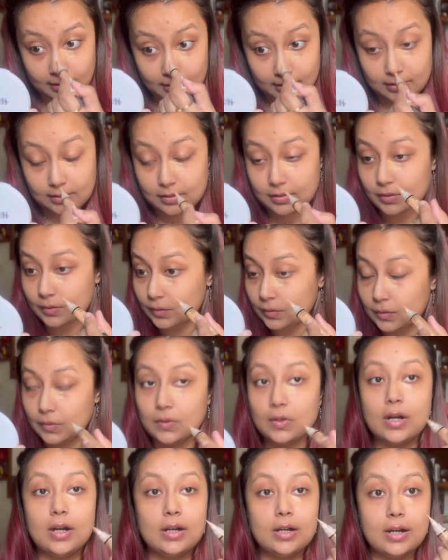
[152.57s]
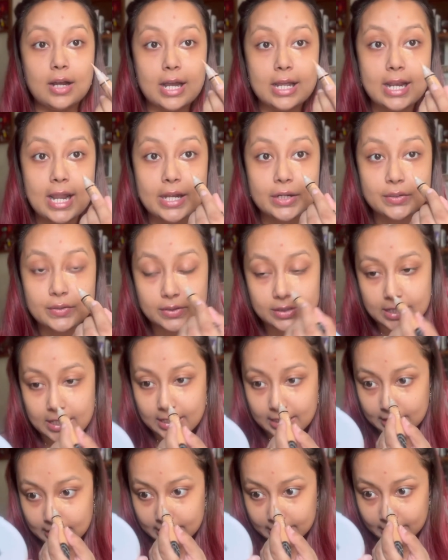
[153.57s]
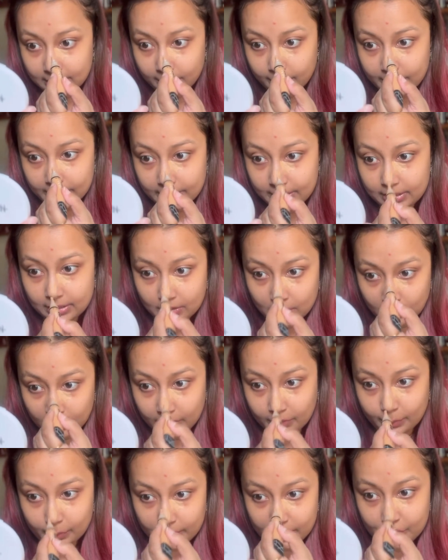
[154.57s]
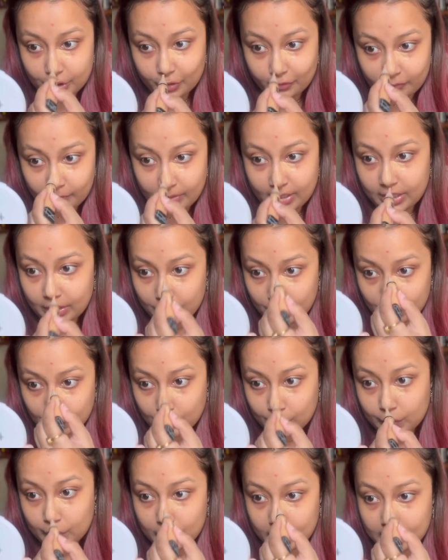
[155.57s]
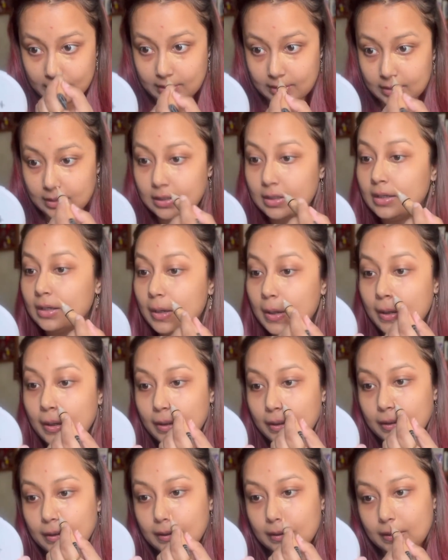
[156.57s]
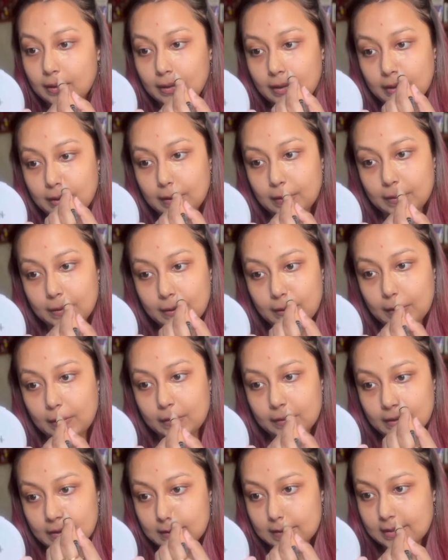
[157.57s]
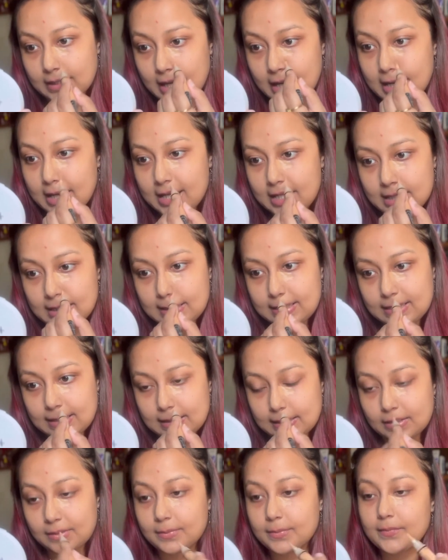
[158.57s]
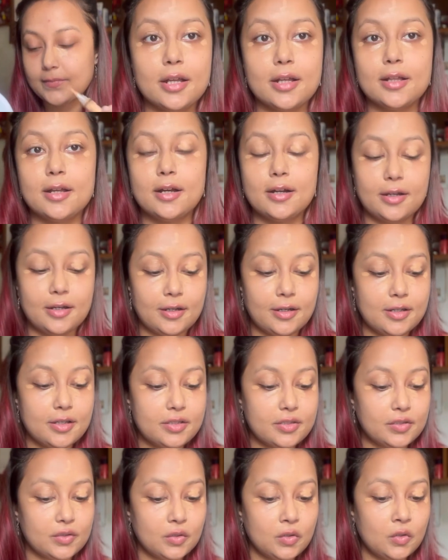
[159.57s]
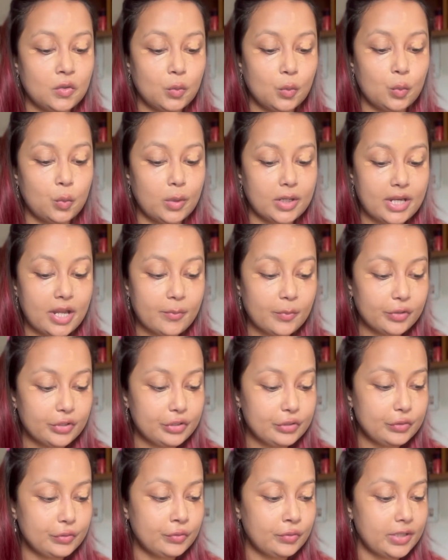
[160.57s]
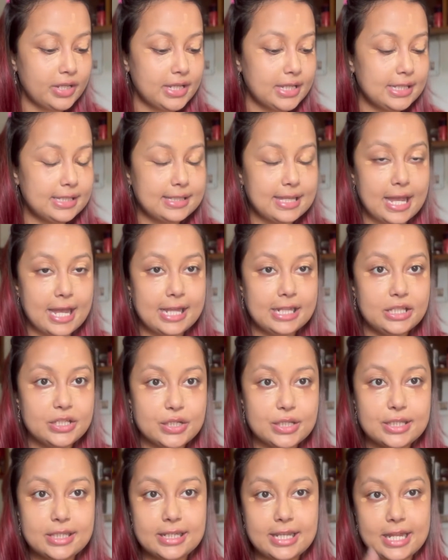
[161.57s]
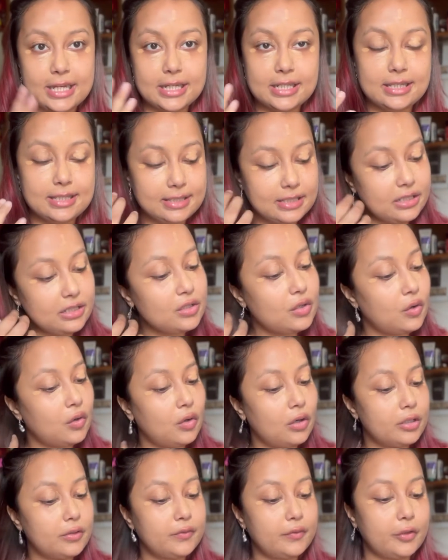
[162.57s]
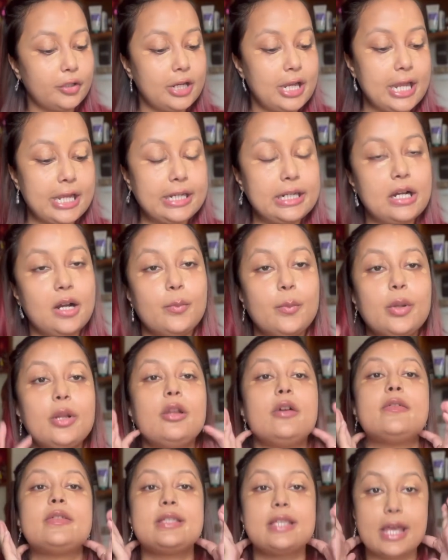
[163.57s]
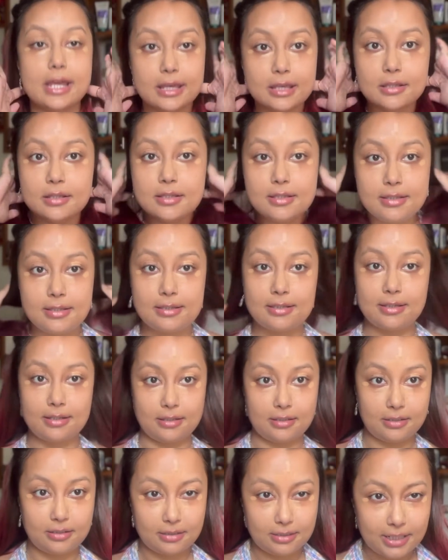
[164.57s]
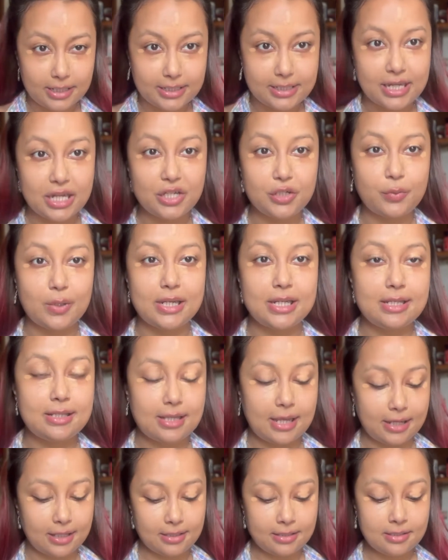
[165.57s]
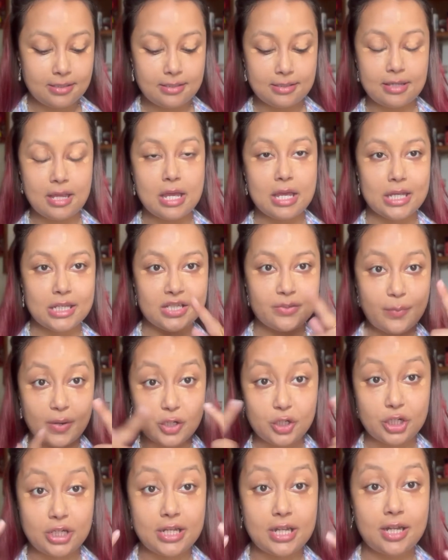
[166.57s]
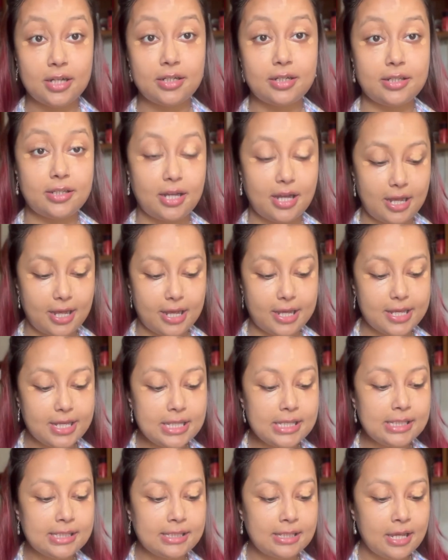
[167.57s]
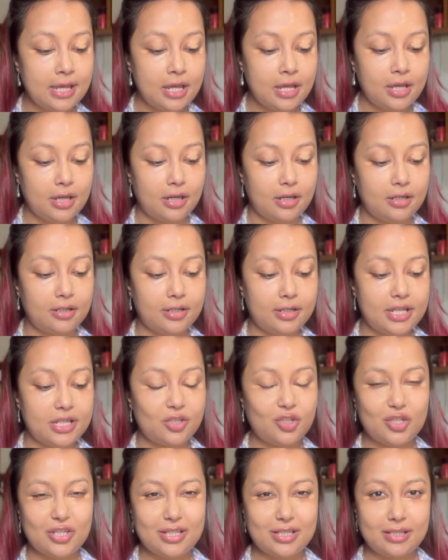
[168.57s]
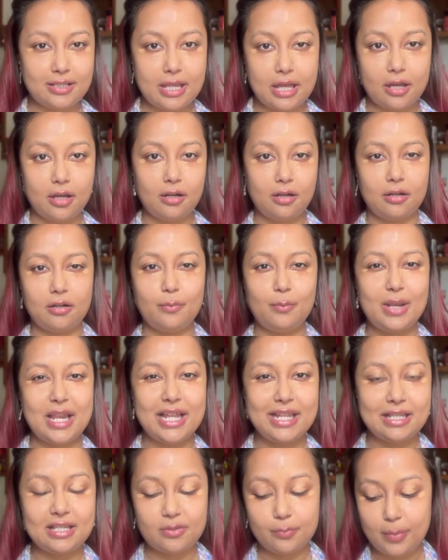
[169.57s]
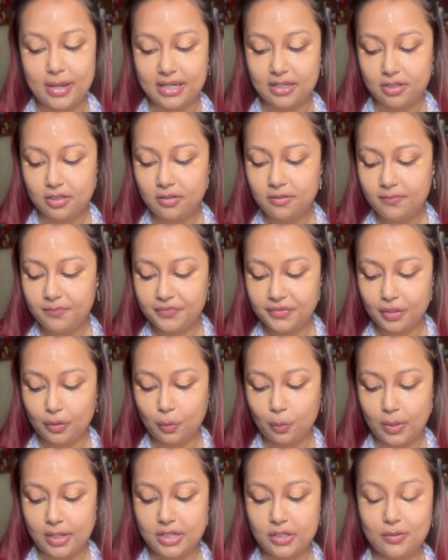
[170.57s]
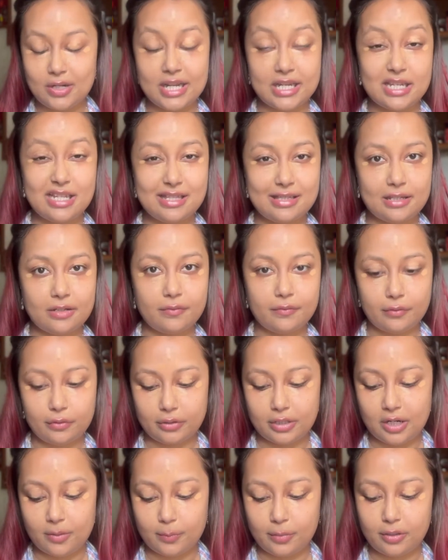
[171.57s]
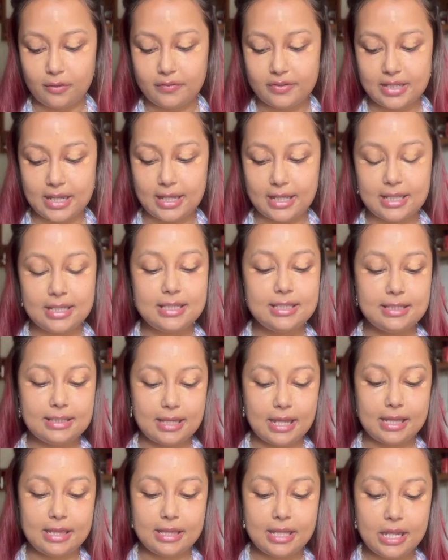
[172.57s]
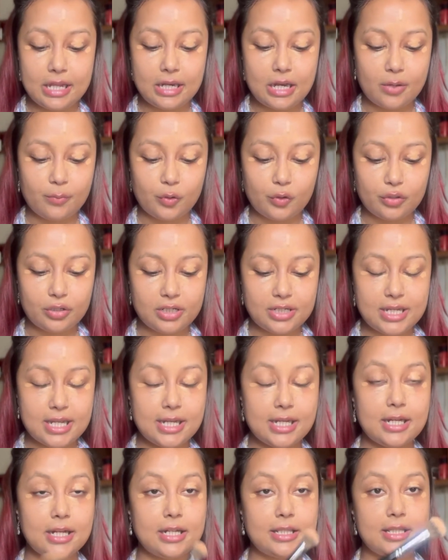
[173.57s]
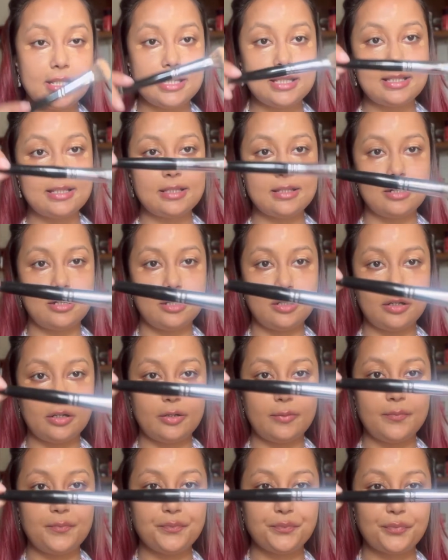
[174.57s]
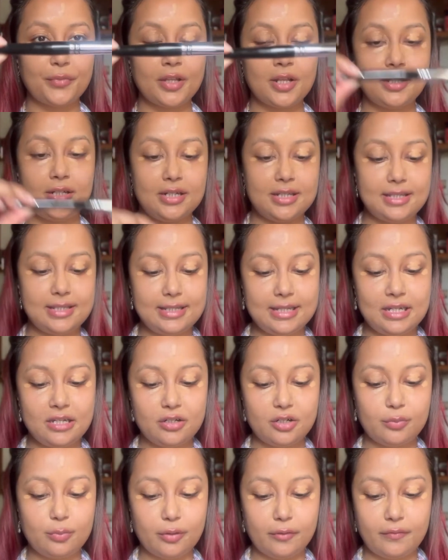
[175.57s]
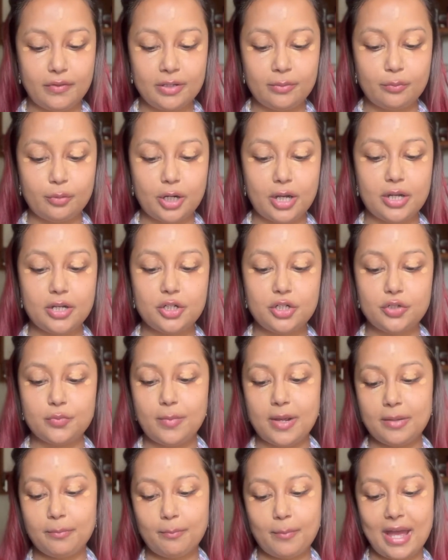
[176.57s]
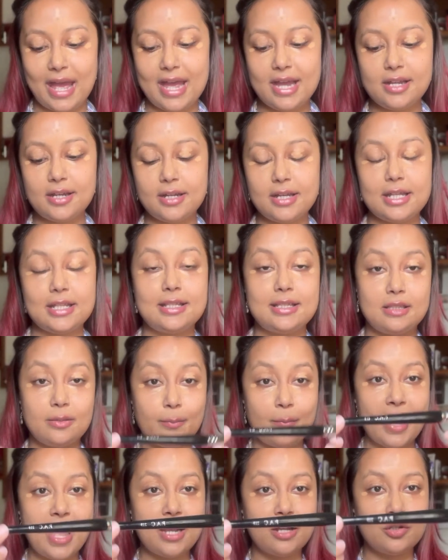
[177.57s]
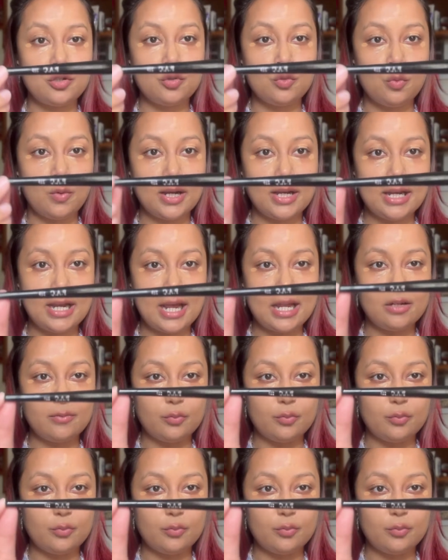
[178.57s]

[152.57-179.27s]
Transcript: So I like to take a little bit on the bridge of my nose, here on the sides. So what I'm gonna do is I'll just let it sit on for like a couple of seconds, like 10-20 seconds, especially under the eyes. It just blends better when you let it sit for a couple of seconds. And then I'm gonna take this concealer buffing brush by PAC. It's the PAC 219